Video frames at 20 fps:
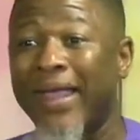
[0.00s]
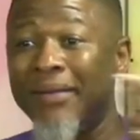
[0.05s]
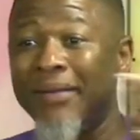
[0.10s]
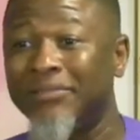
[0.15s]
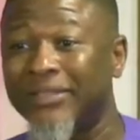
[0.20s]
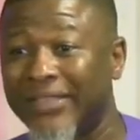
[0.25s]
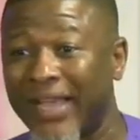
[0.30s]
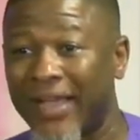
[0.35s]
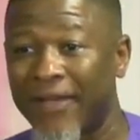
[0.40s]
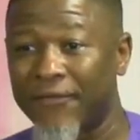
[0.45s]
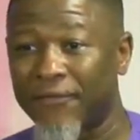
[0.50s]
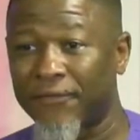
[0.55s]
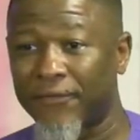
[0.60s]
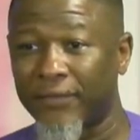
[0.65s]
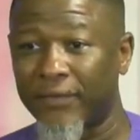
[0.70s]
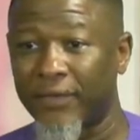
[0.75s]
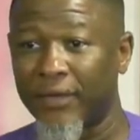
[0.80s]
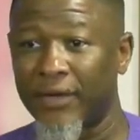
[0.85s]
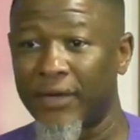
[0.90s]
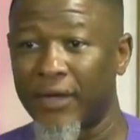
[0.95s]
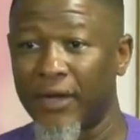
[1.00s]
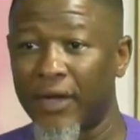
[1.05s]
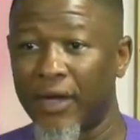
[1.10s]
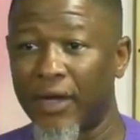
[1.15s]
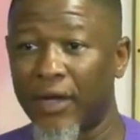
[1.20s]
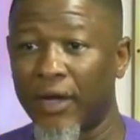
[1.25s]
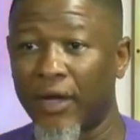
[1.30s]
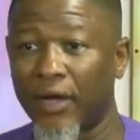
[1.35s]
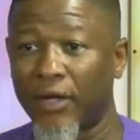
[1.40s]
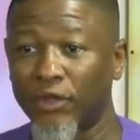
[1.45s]
itself.
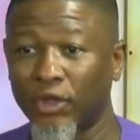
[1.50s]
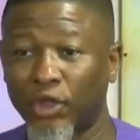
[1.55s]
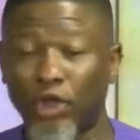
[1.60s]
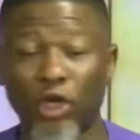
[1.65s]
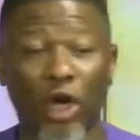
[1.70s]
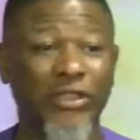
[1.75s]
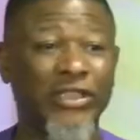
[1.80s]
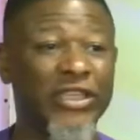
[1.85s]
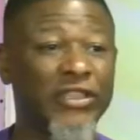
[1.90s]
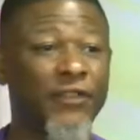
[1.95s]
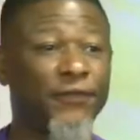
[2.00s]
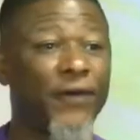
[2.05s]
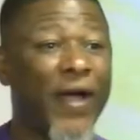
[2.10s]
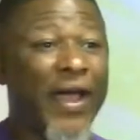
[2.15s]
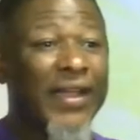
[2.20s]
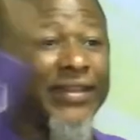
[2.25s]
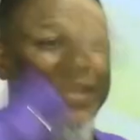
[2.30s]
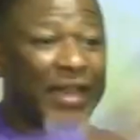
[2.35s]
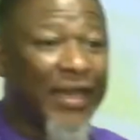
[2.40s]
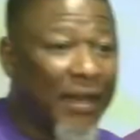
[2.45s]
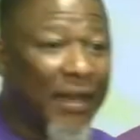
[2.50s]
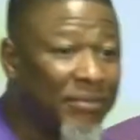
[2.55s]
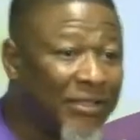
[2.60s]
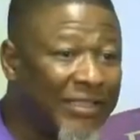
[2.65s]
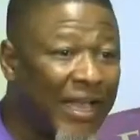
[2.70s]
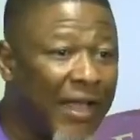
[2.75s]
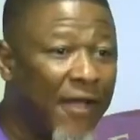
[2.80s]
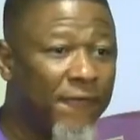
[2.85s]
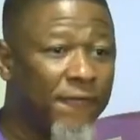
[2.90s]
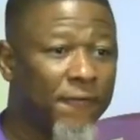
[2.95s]
Church is fighting
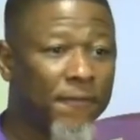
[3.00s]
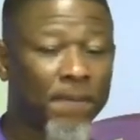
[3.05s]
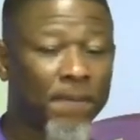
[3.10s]
itself.